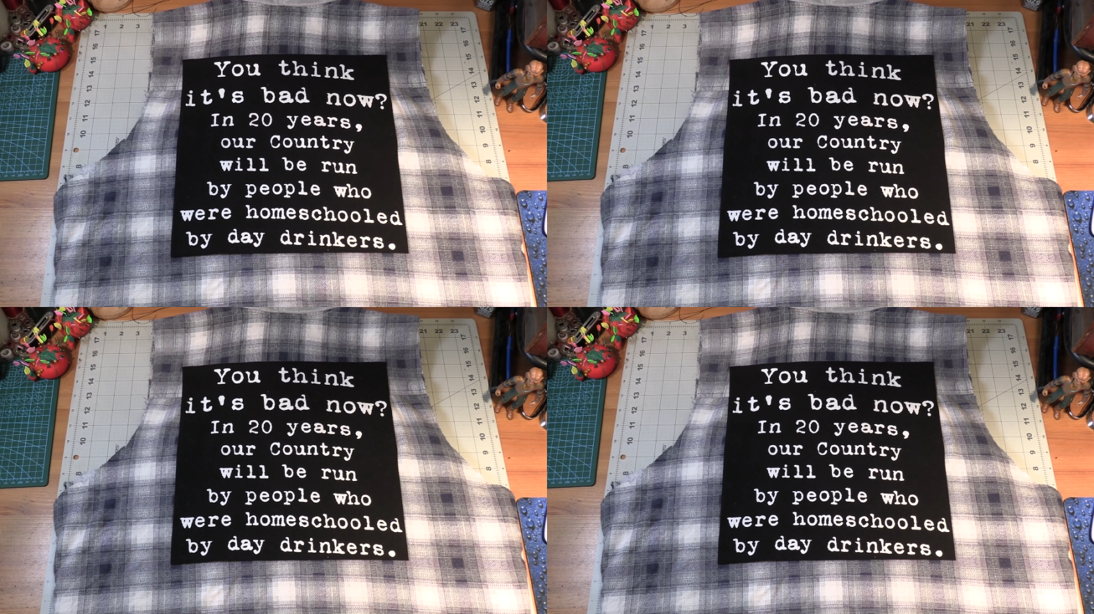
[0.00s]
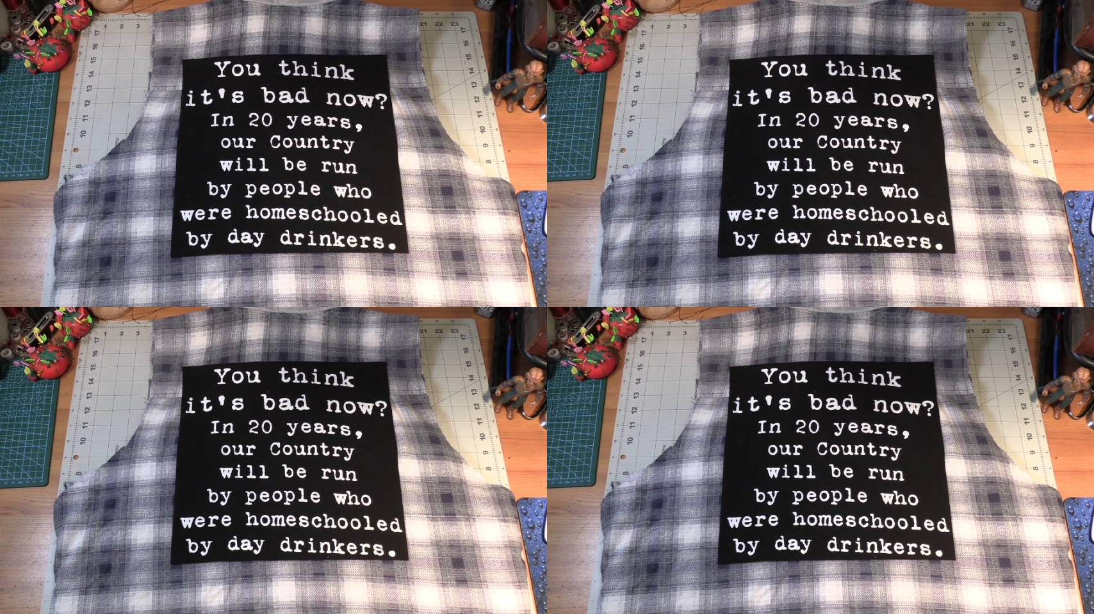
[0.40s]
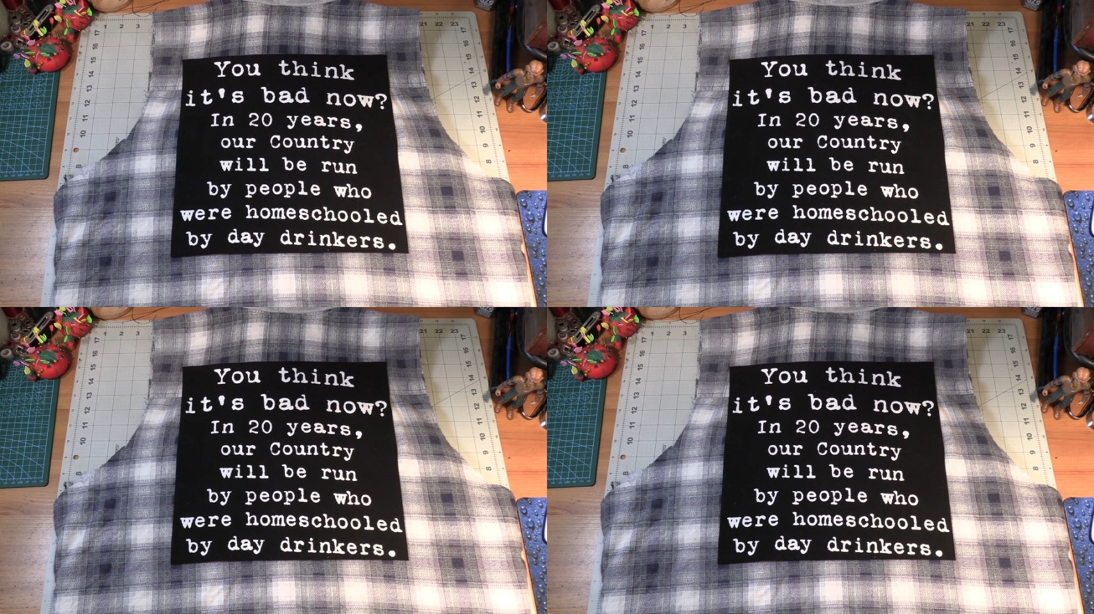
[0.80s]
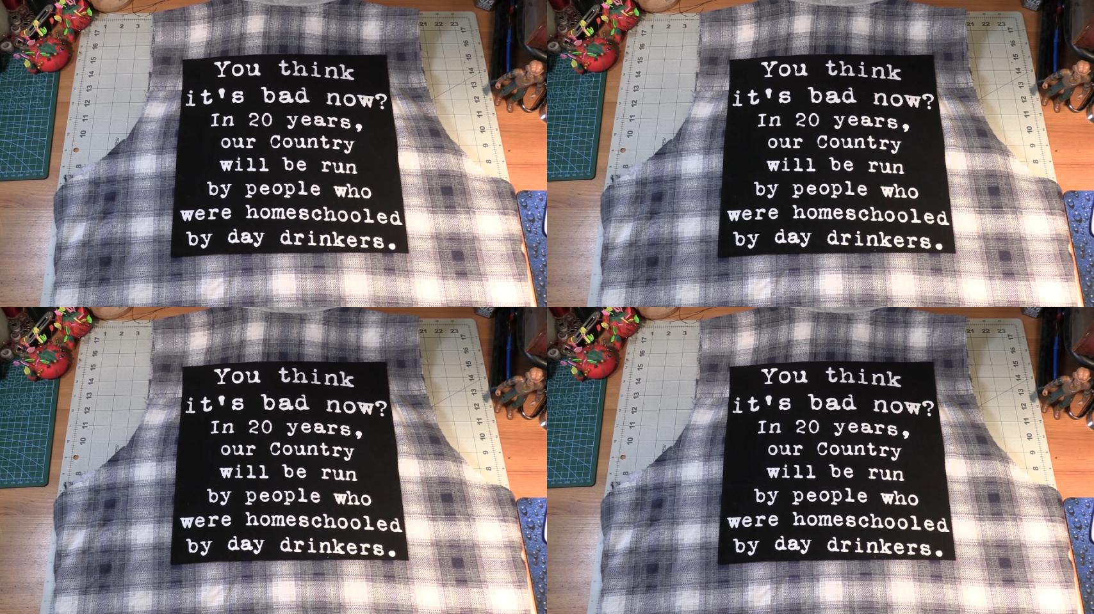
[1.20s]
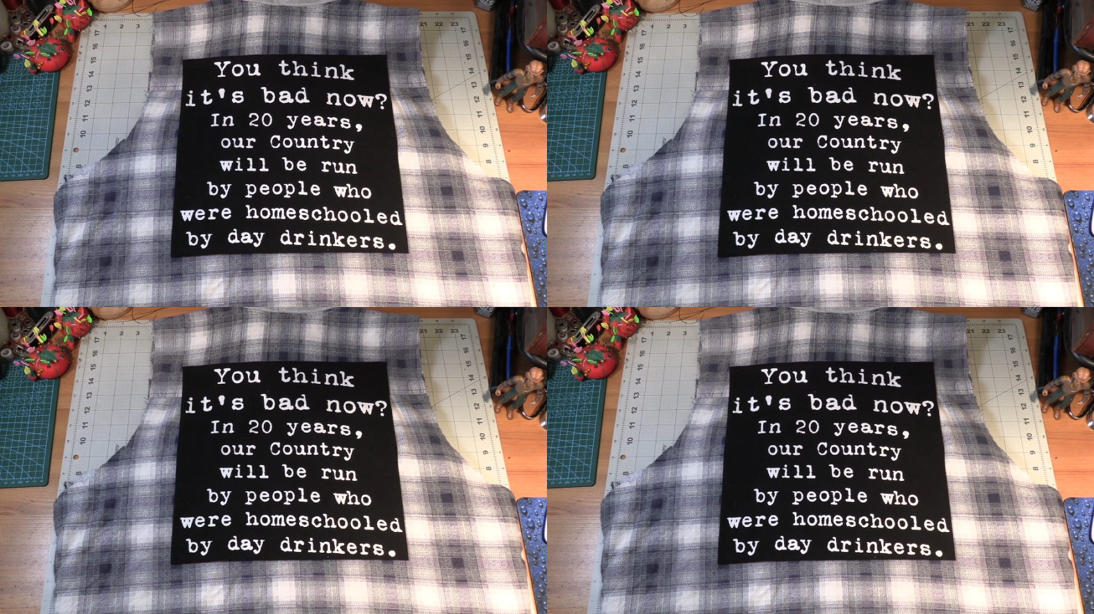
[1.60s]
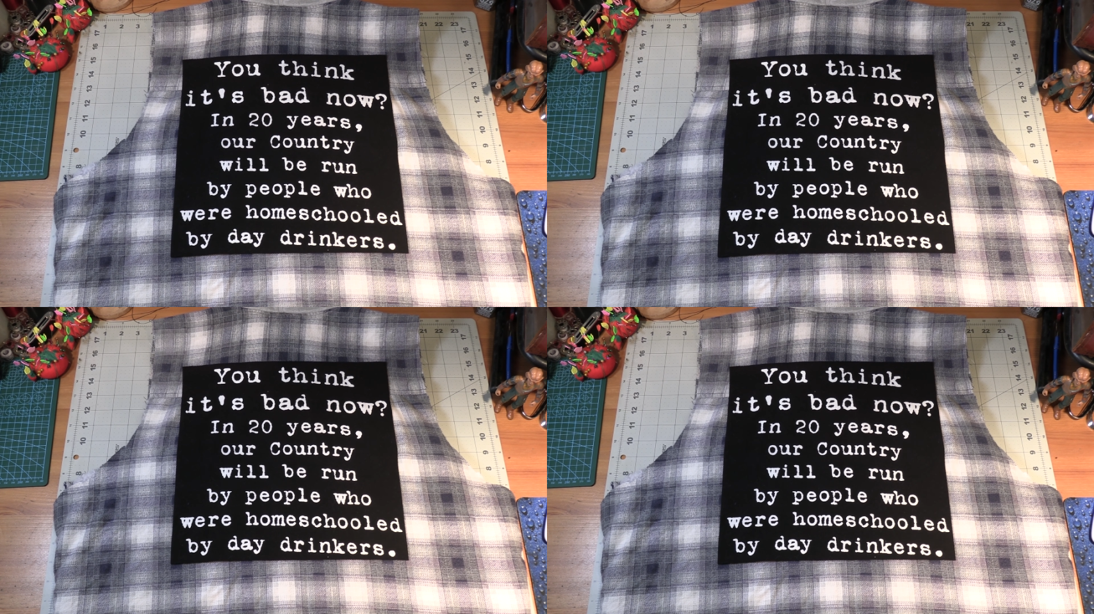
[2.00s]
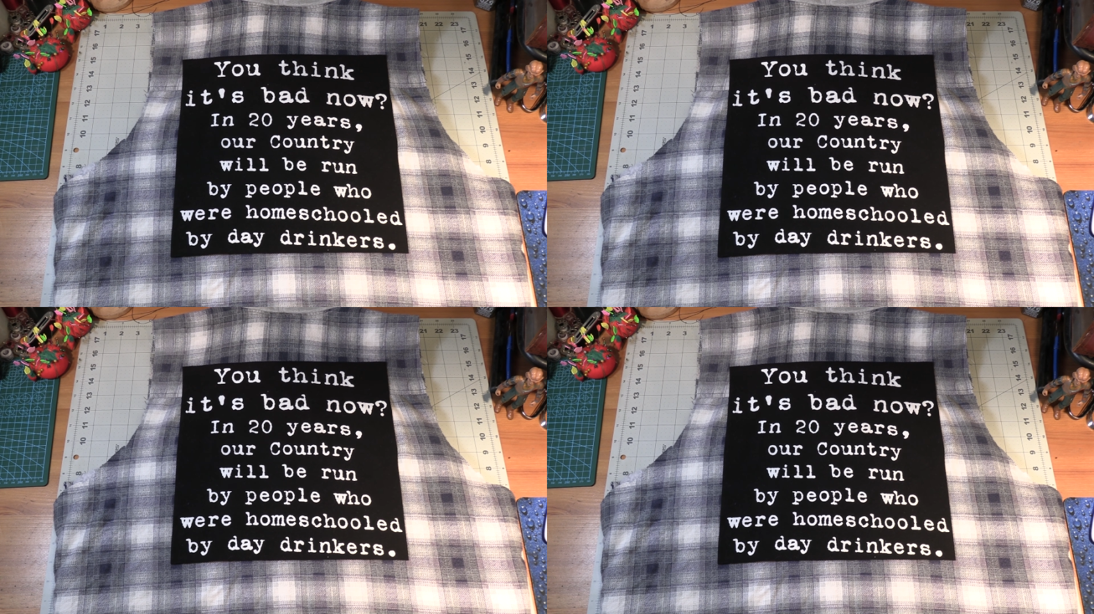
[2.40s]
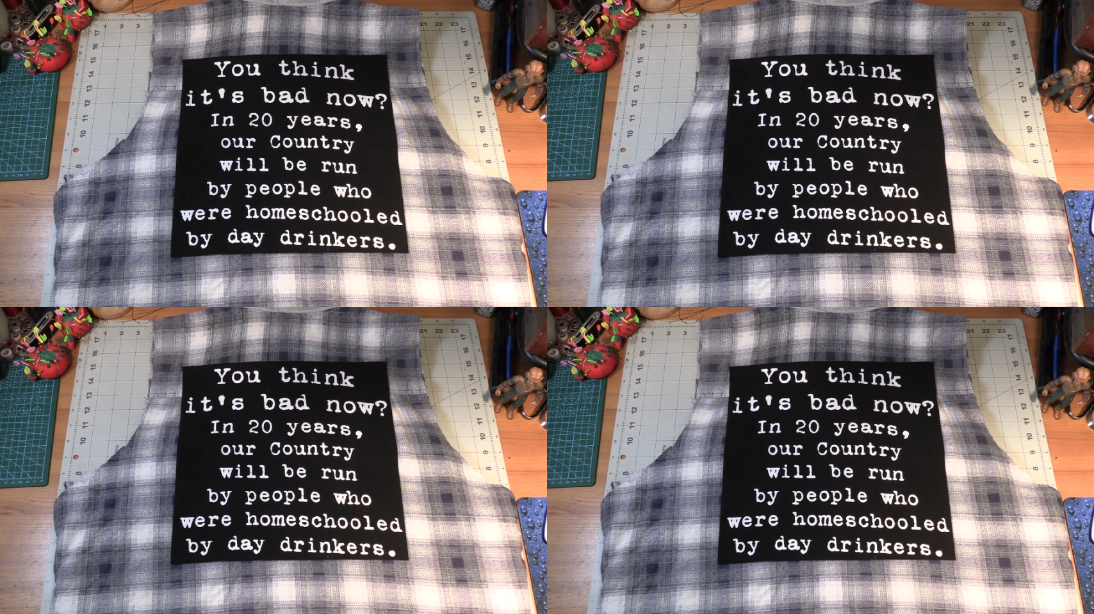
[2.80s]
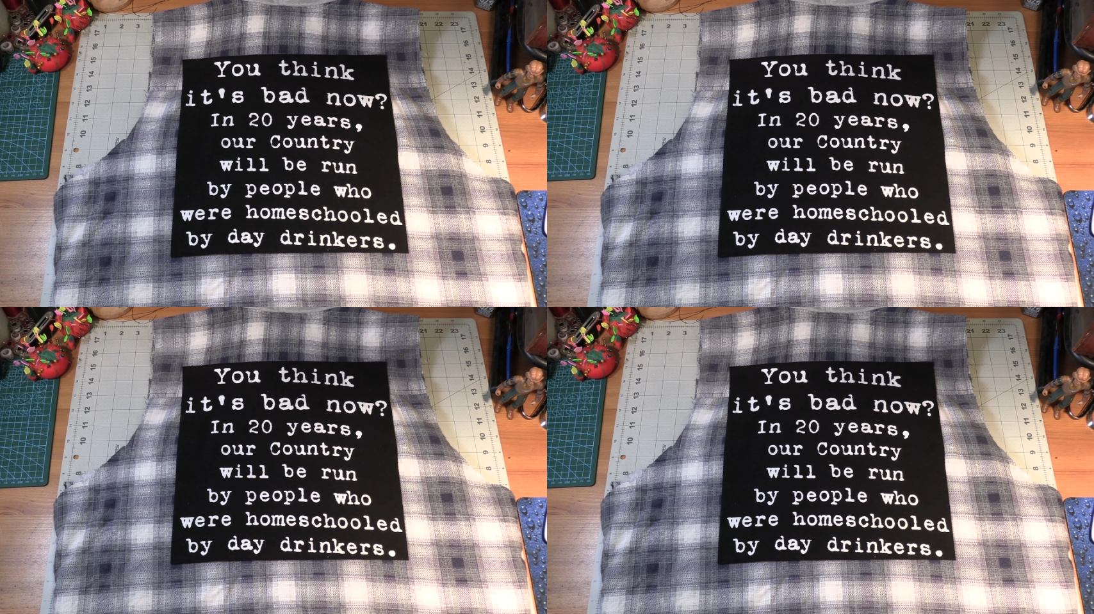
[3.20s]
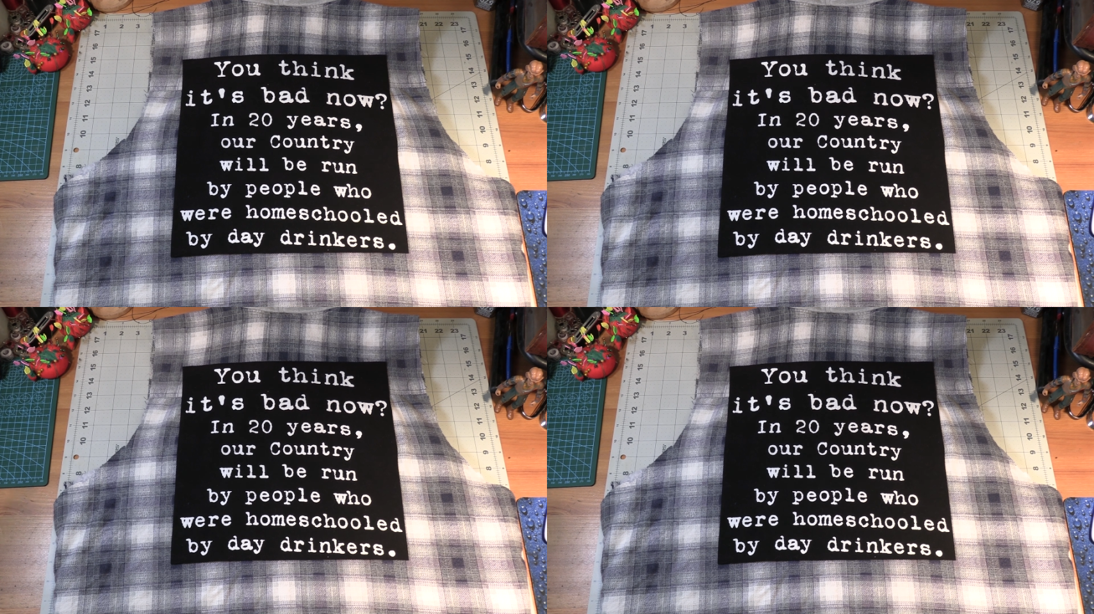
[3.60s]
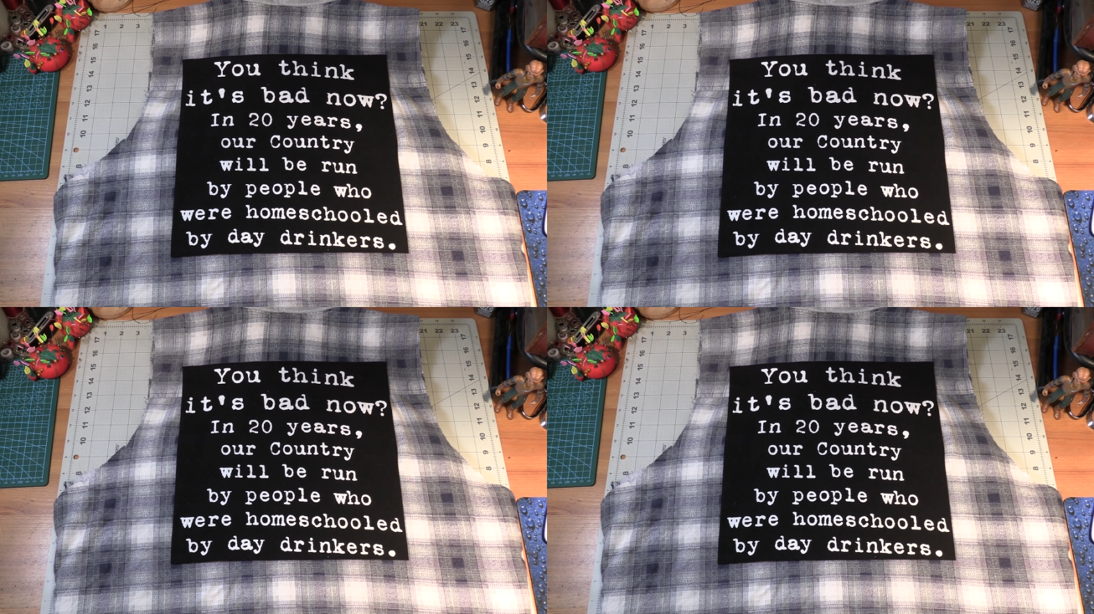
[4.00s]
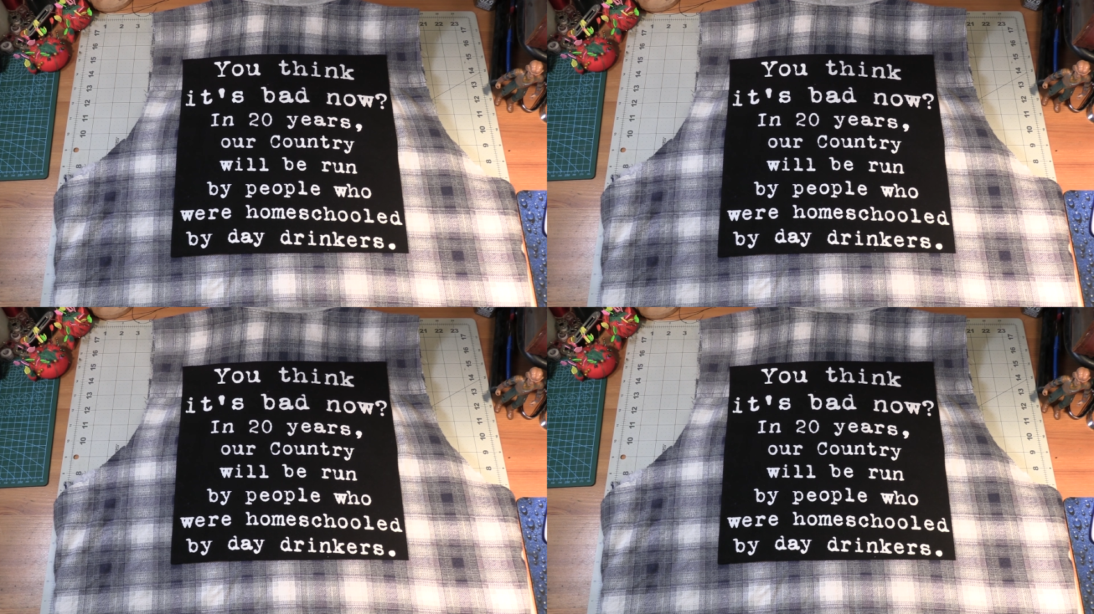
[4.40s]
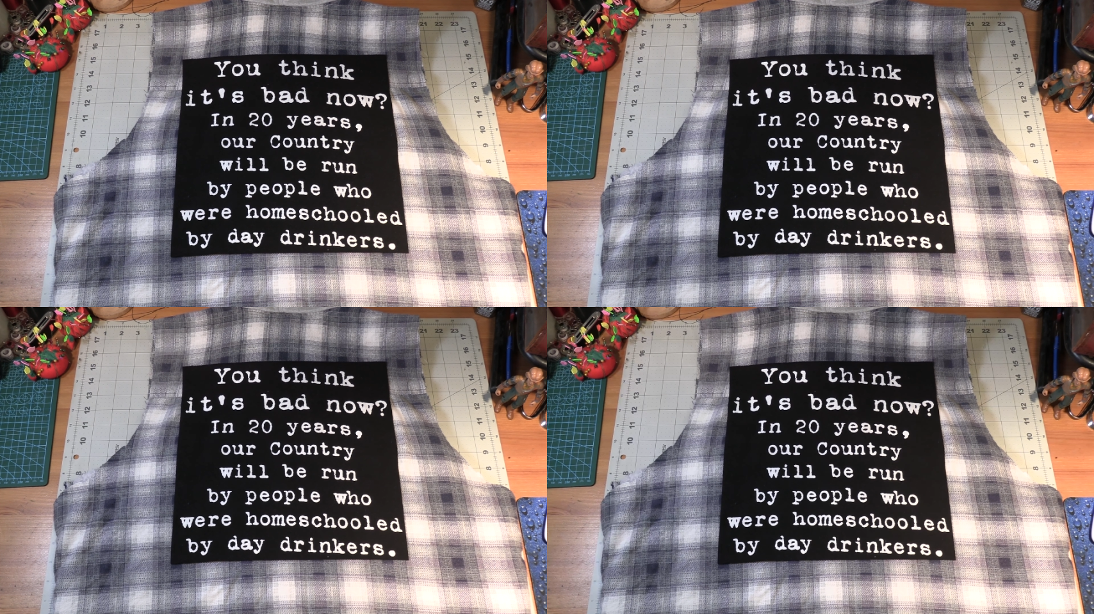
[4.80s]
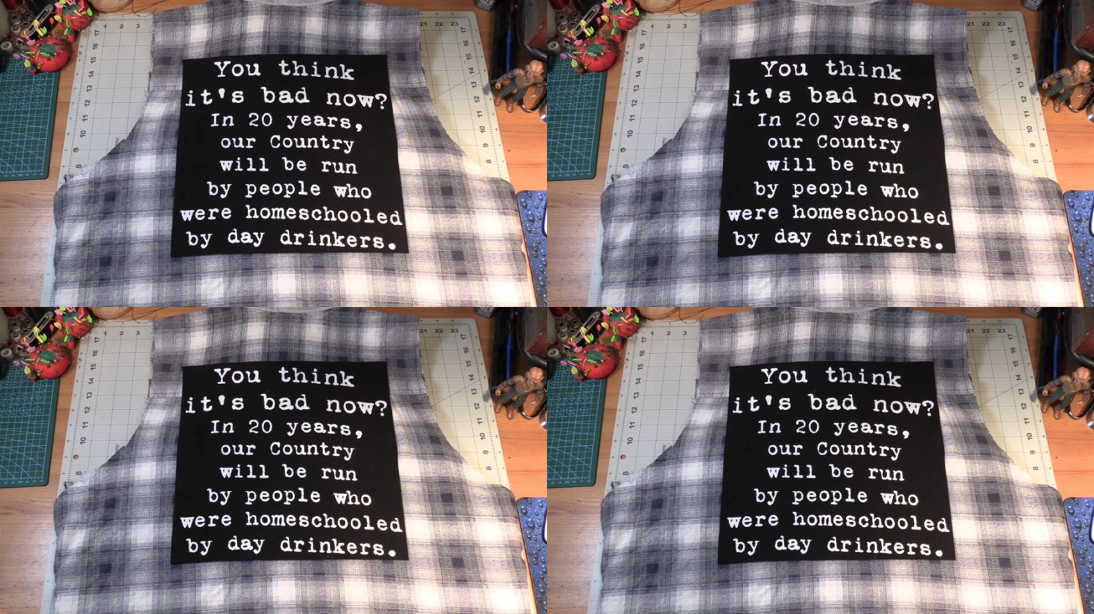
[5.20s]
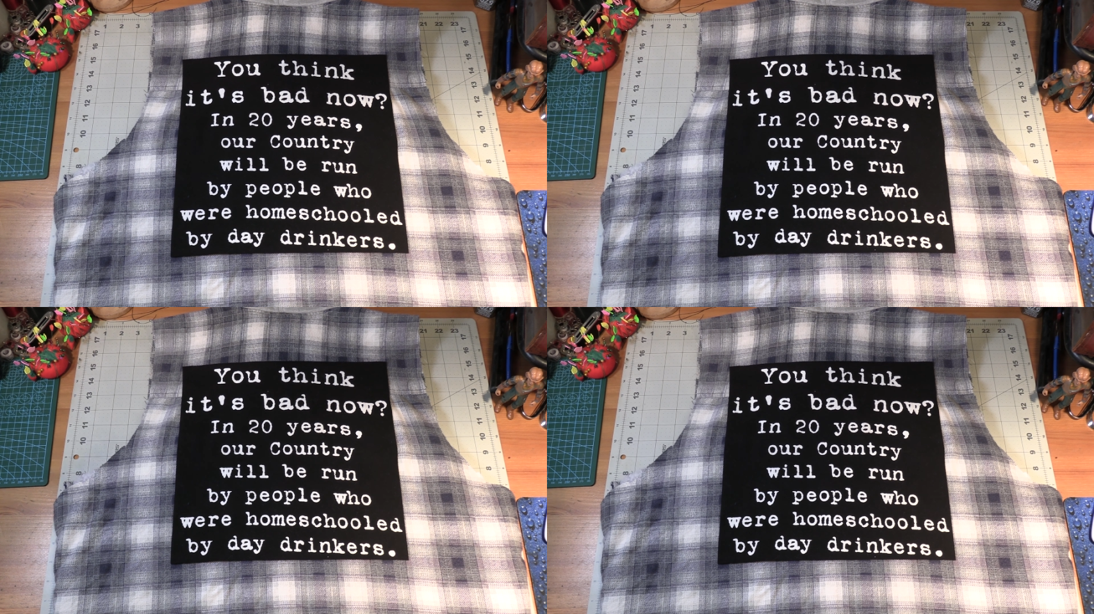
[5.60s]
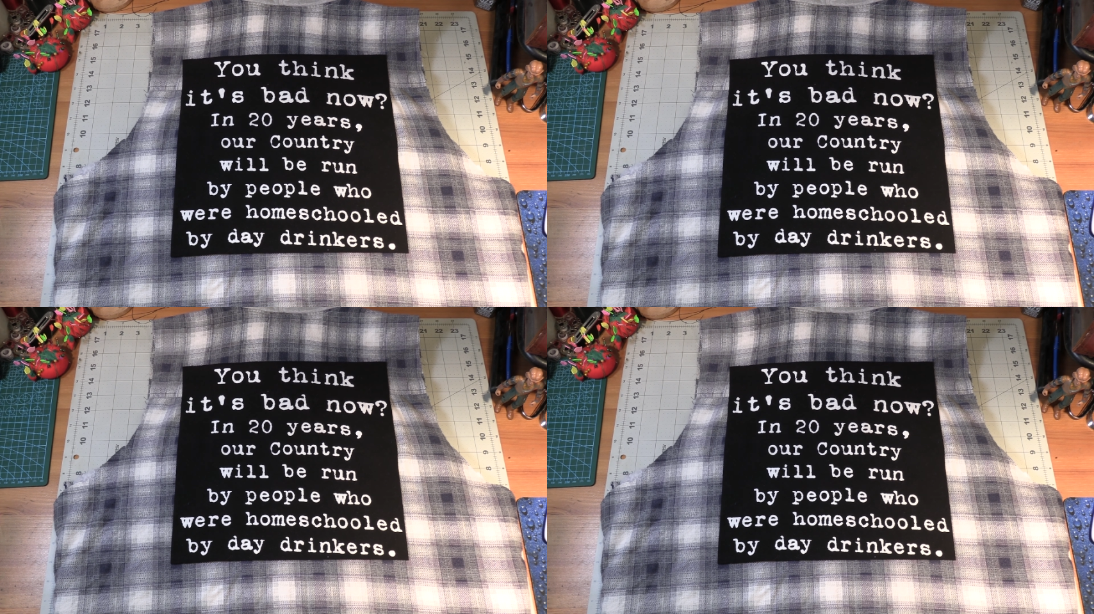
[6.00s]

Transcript: No face is visible, so there are no lips to read.